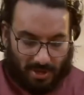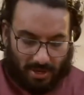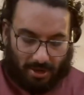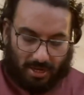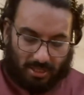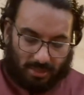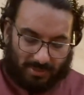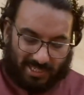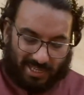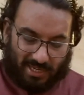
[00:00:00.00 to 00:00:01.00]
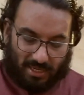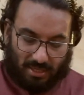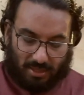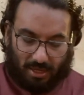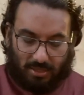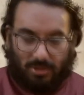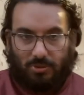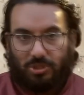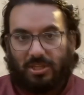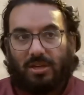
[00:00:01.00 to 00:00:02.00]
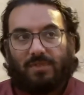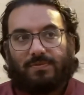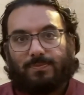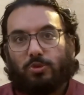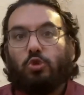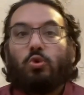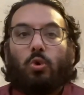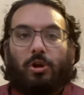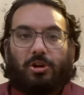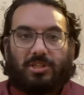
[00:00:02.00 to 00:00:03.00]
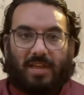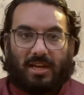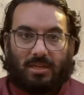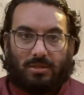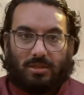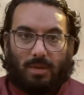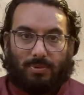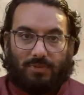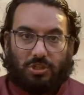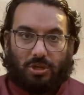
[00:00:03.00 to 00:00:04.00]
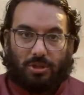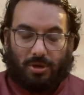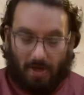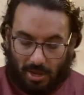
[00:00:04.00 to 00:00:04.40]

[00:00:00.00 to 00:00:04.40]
Now I cut them slightly thick, so just think of 2 quarters stacked on top of each other.